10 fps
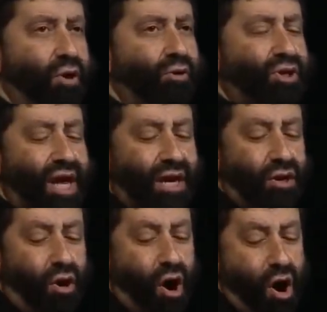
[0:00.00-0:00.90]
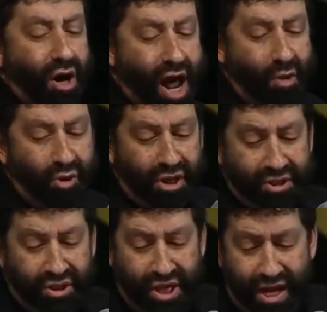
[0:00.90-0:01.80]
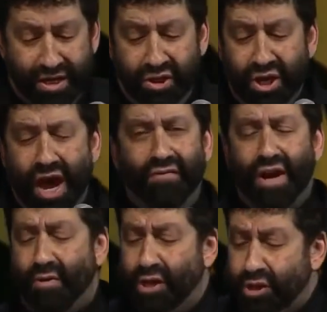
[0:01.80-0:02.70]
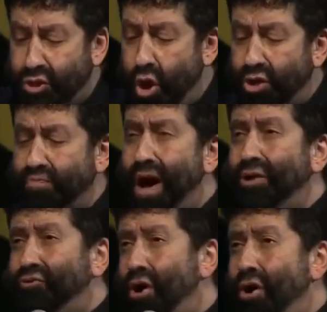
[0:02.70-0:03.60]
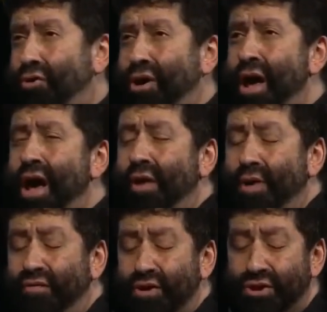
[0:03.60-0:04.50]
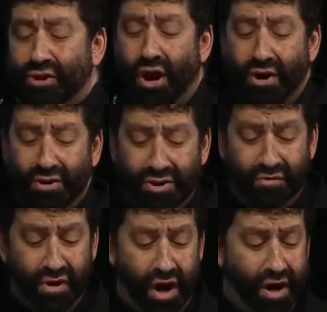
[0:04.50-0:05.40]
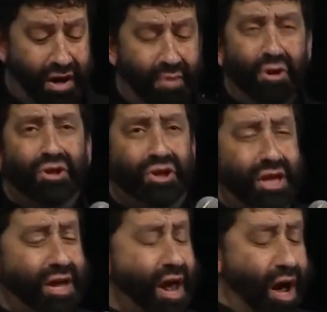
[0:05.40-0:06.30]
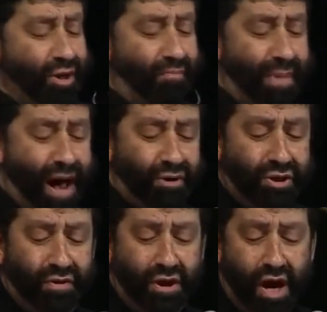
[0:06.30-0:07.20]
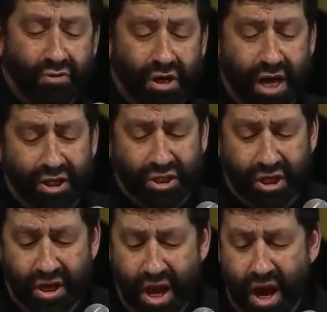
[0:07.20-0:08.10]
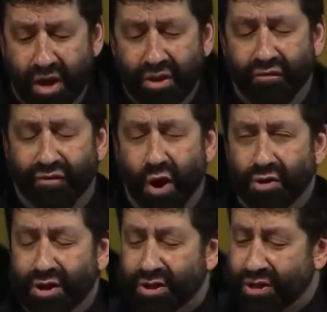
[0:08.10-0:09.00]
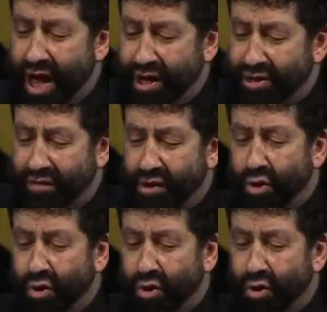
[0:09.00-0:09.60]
For you said in your heart, I will ascend into heaven. I will exalt my throne above the stars of God. I will sit on the mount of the congregation on the farthest sides of the